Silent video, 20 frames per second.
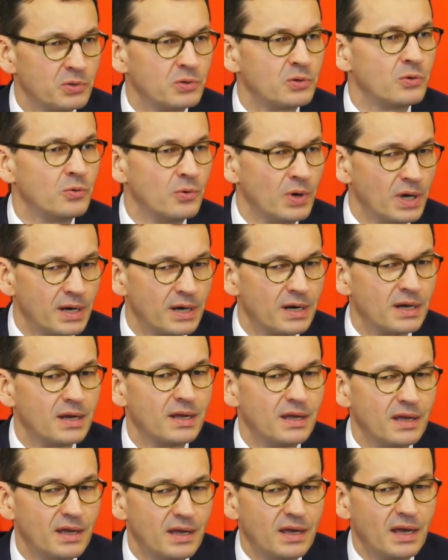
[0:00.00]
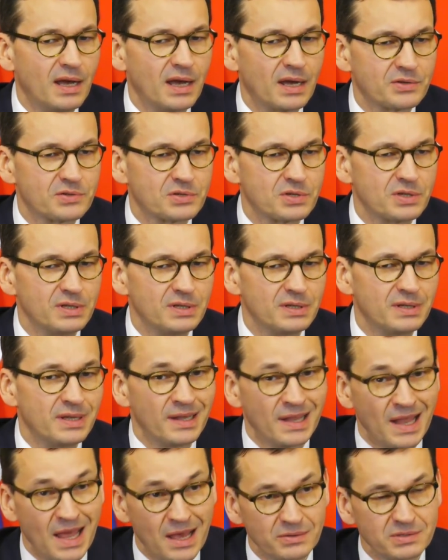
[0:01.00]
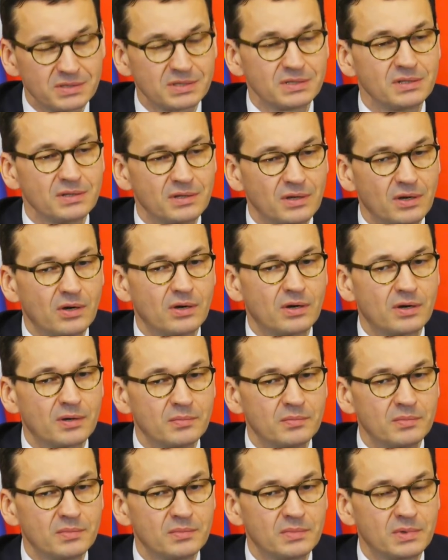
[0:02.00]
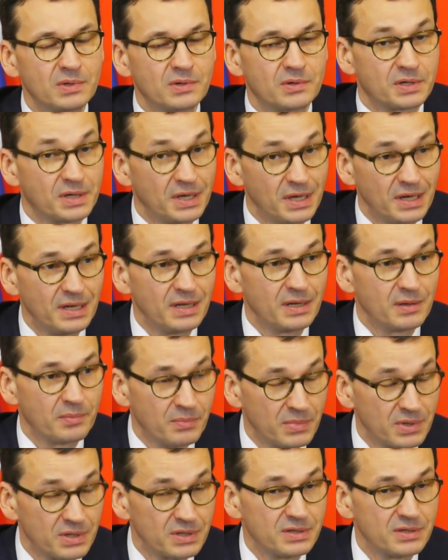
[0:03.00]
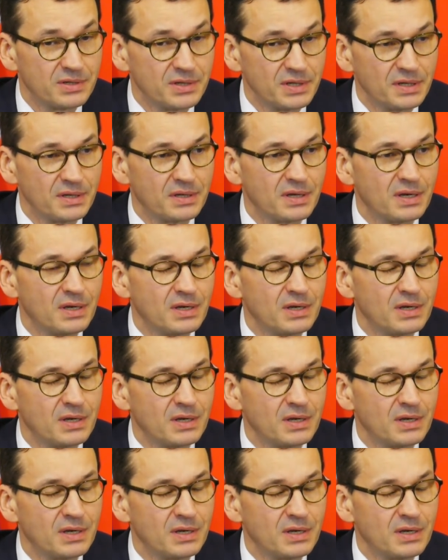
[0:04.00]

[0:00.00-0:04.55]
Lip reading: who were actually denouncing or killing, murdering